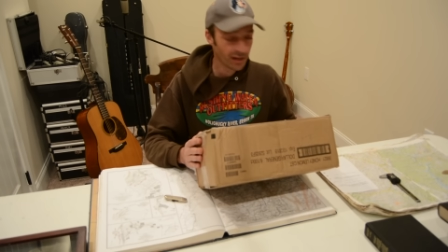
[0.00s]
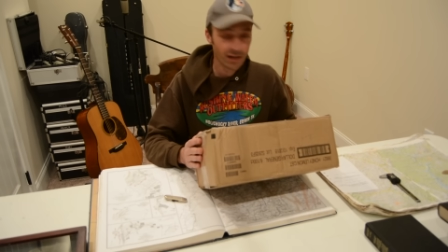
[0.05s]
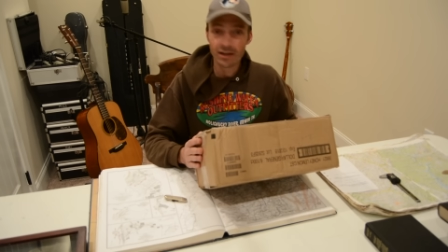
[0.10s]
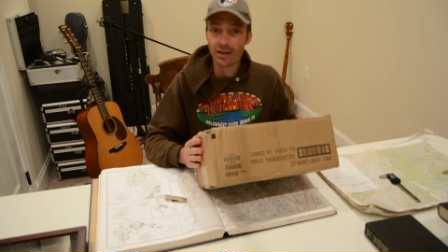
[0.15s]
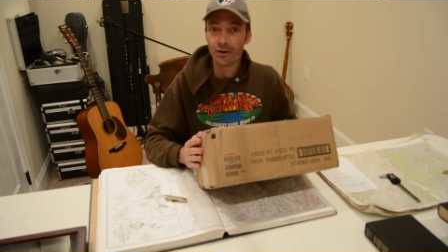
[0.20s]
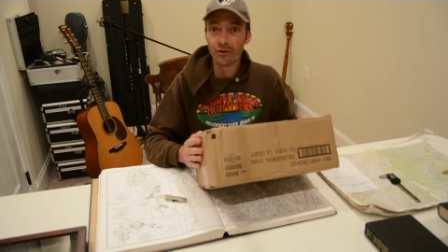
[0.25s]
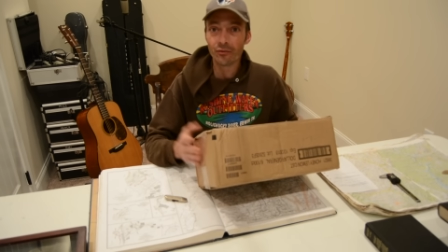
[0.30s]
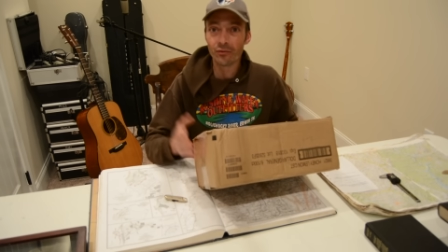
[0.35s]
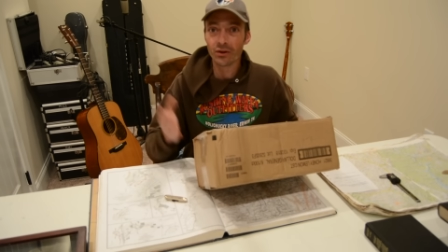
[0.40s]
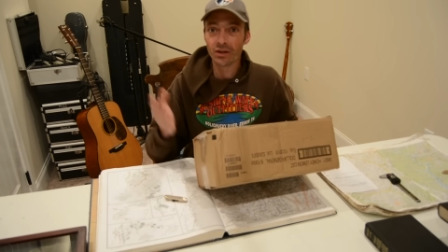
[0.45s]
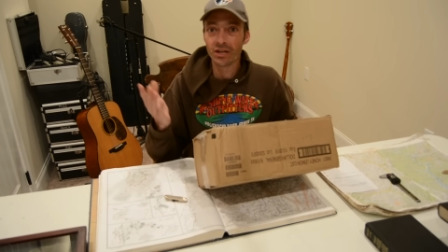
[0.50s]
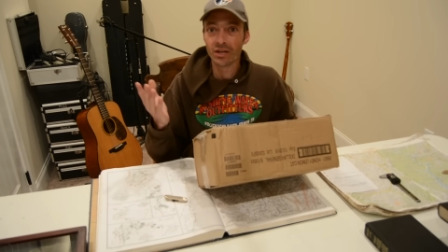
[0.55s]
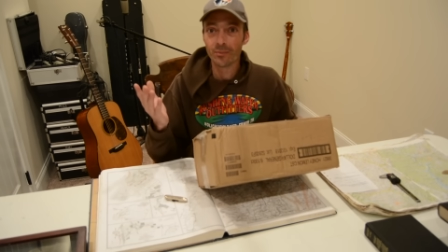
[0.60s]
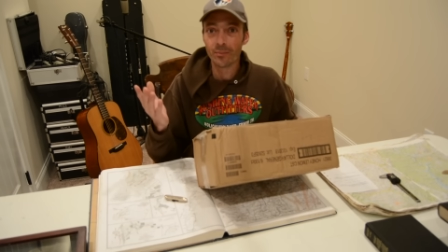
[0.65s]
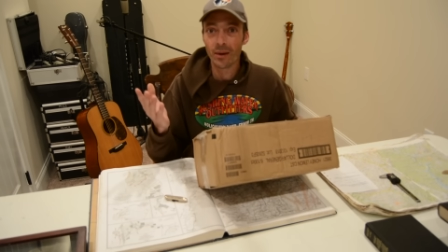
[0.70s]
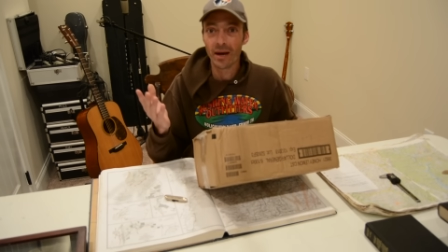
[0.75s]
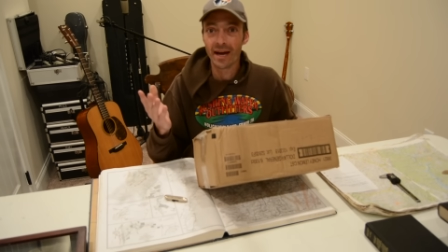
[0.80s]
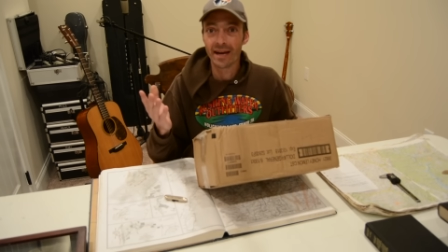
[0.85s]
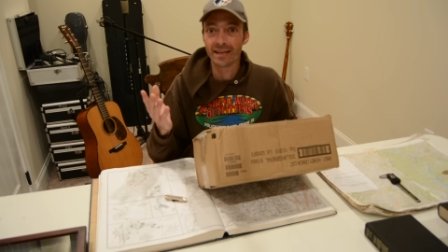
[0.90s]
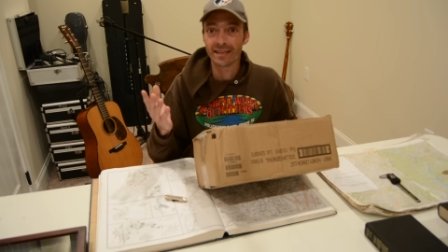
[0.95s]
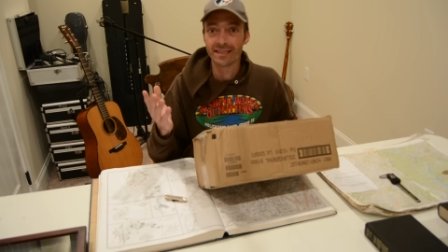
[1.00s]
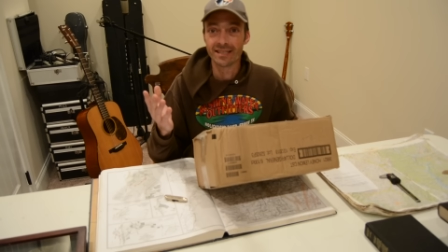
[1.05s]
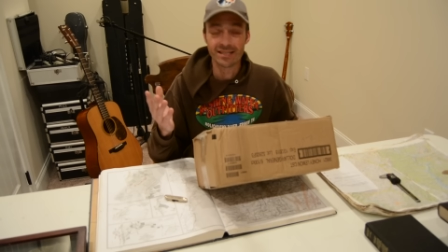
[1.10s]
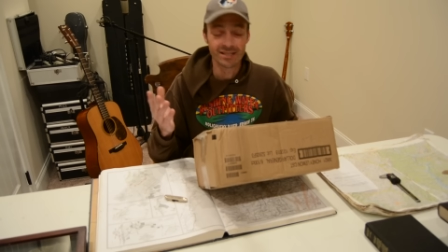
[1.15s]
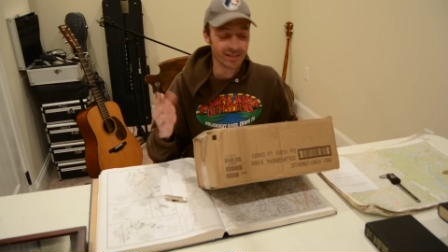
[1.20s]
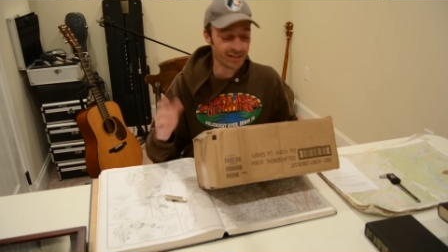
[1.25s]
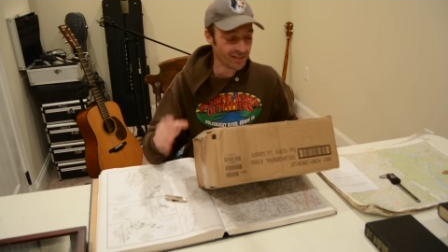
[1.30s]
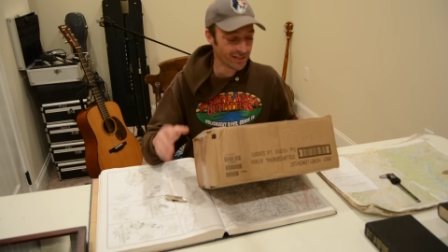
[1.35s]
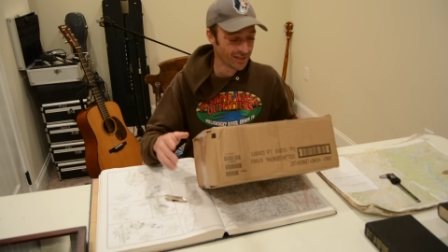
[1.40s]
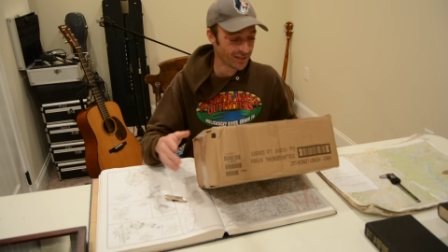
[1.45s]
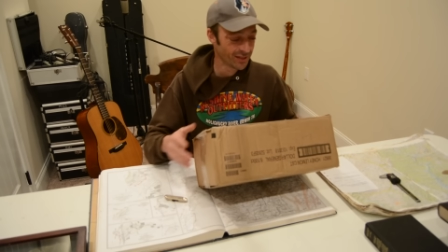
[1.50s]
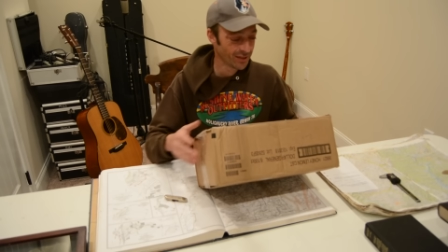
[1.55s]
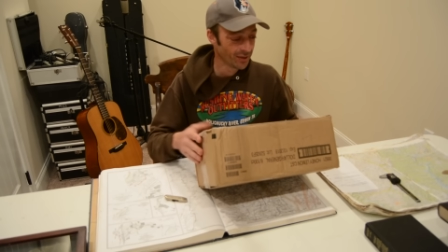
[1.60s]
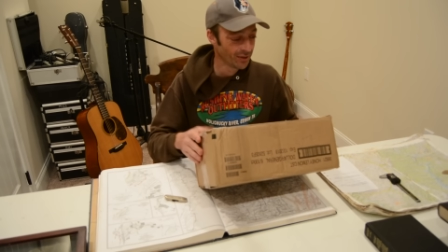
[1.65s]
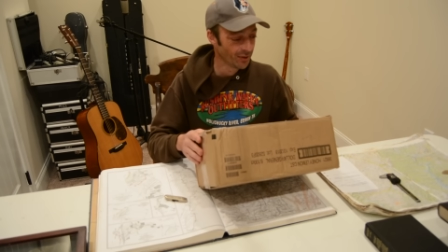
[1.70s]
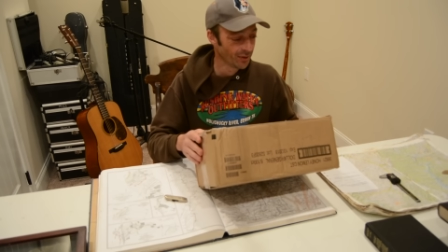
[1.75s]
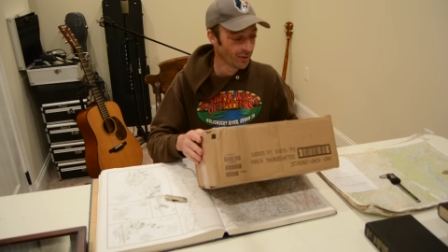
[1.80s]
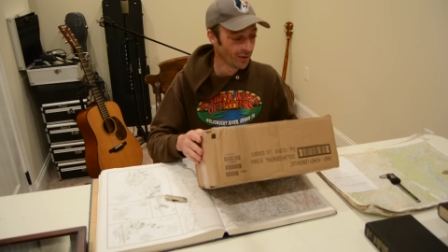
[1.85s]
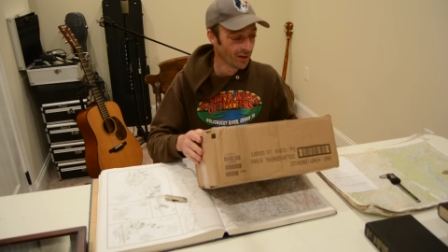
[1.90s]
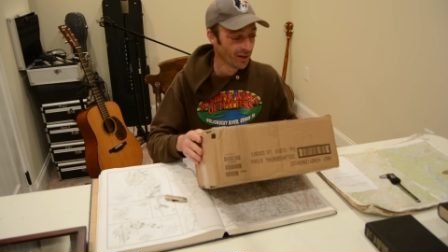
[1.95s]
I never get packages,
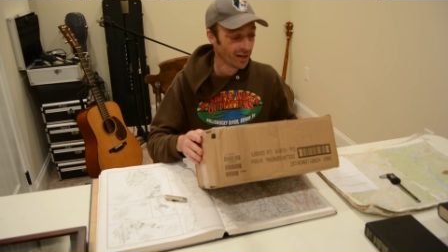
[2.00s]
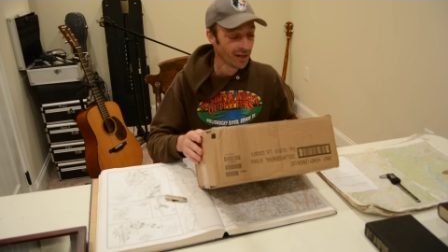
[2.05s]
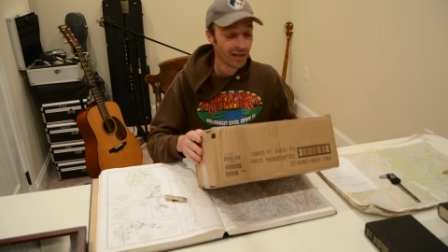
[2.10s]
so